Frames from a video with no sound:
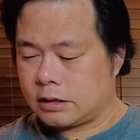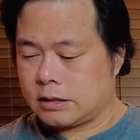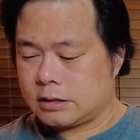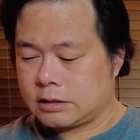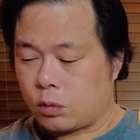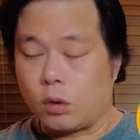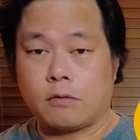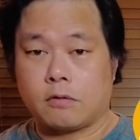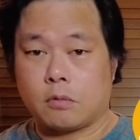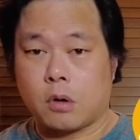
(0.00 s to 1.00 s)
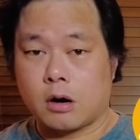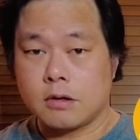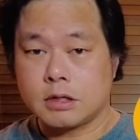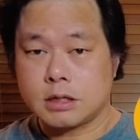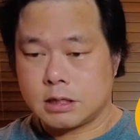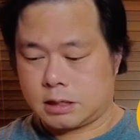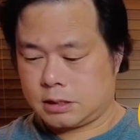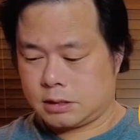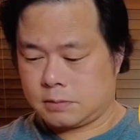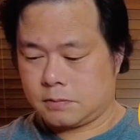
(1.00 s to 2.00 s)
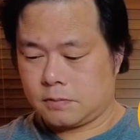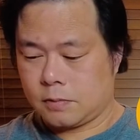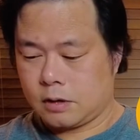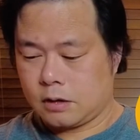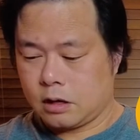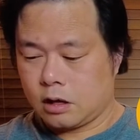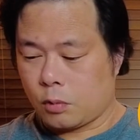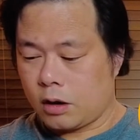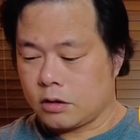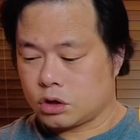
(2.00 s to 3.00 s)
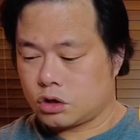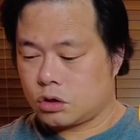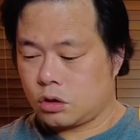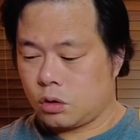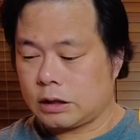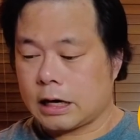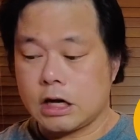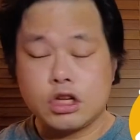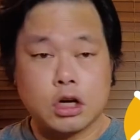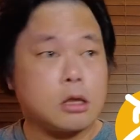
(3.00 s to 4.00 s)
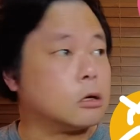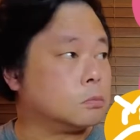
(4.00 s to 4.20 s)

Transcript: said one of the brothers. The brothers looked at each other.